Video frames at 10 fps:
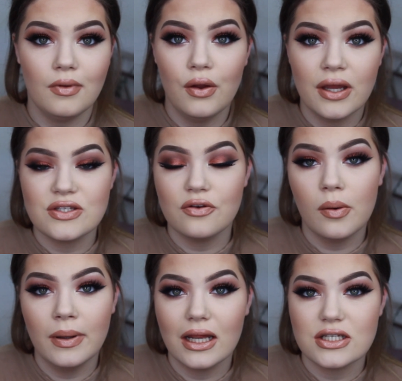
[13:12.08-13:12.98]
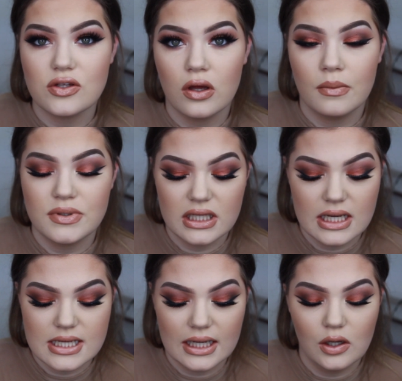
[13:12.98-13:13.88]
Okay, so I've got my lashes on. I'm just
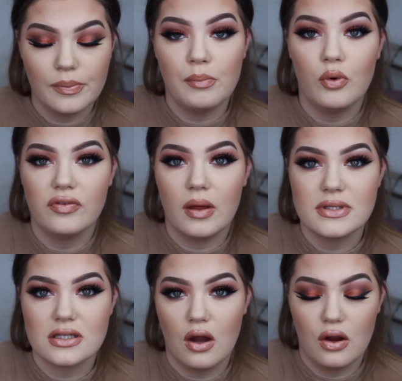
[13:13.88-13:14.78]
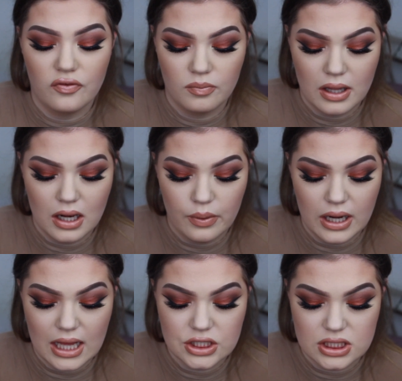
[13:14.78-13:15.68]
going to take a little bit more of that mascara for my lower
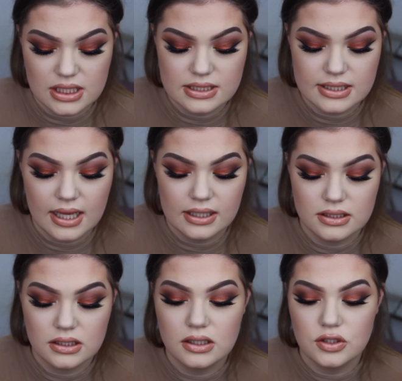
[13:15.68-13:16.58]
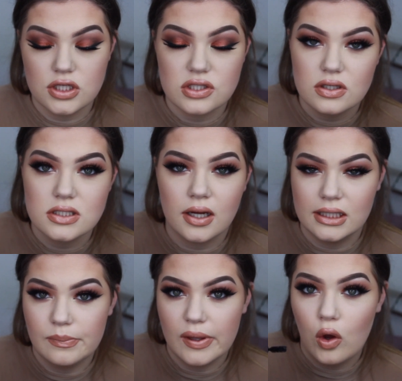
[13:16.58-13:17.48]
lashes and just a
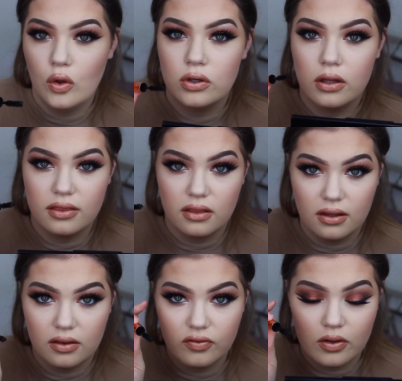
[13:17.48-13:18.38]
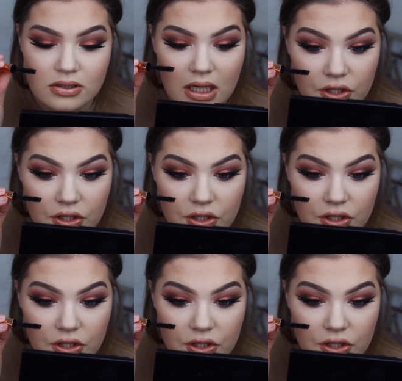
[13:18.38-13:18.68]
tiny bit on the false